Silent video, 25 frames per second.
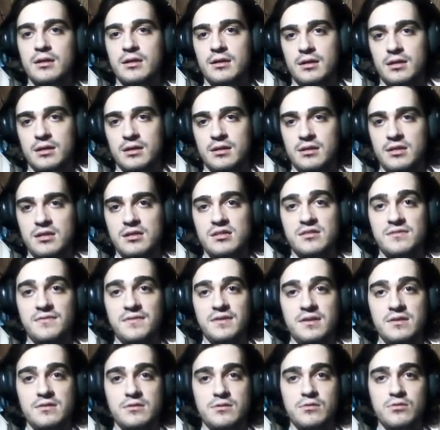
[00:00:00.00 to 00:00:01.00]
These
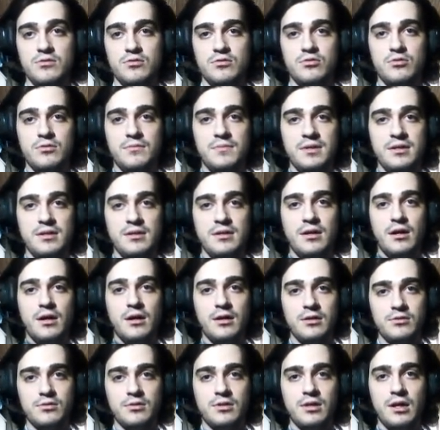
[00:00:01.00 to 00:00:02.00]
fees used to be
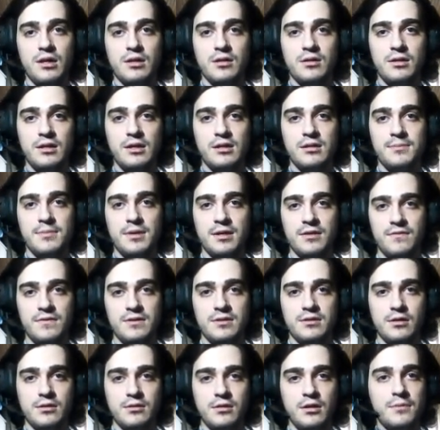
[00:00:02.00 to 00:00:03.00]
hard to calculate, but with
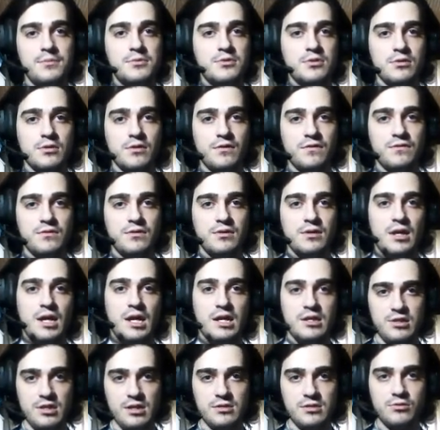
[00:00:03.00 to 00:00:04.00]
adoption of the
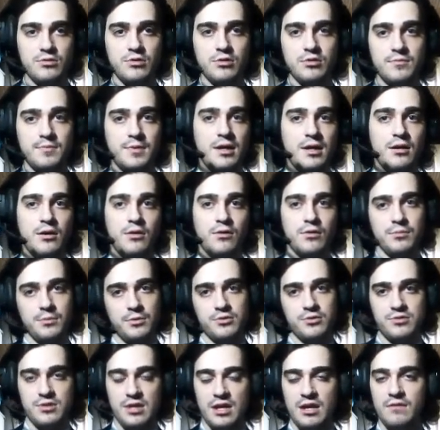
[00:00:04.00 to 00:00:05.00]
HS code by
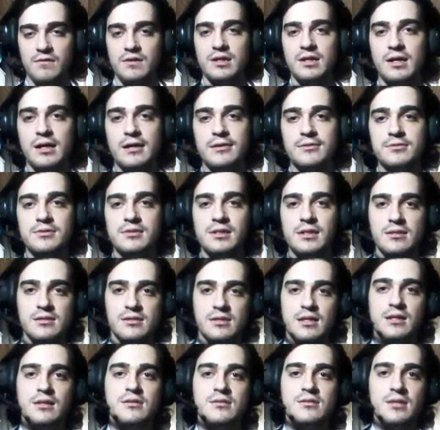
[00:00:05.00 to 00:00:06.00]
almost every country,
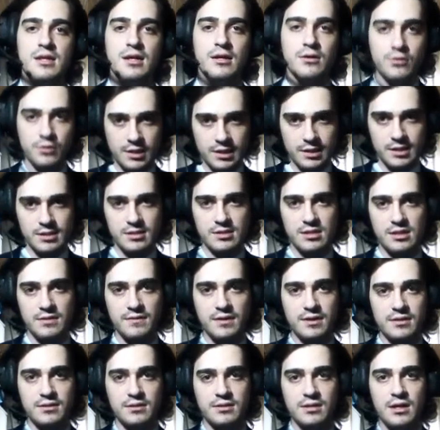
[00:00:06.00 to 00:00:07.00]
sellers can quickly see
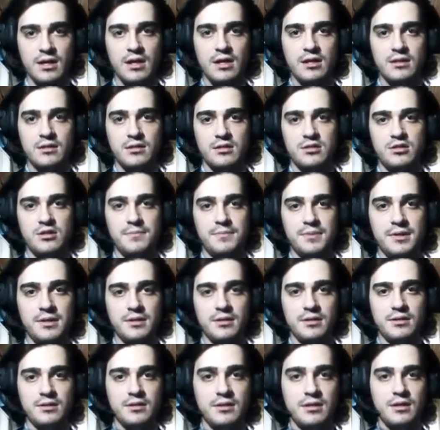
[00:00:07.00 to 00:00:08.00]
what the
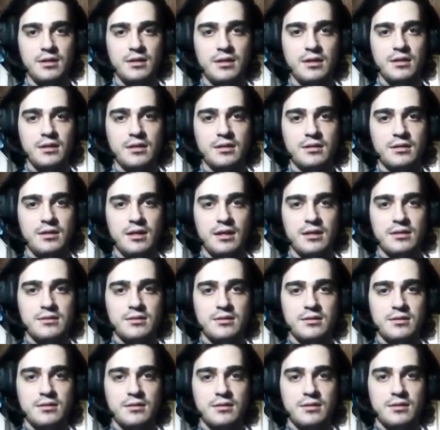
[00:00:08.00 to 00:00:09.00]
shipping that
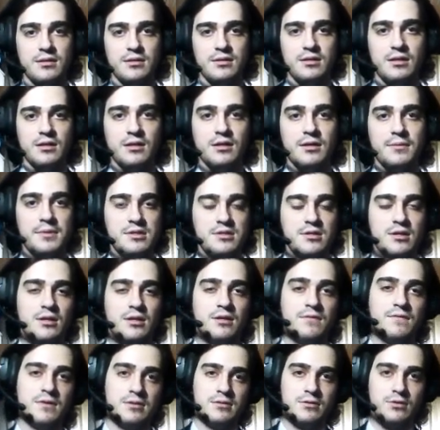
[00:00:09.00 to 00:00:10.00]

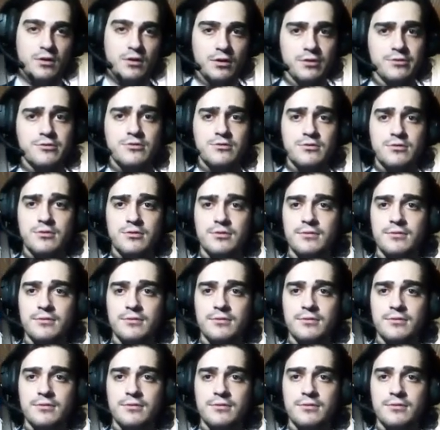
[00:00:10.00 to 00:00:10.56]
thingamajig would cost.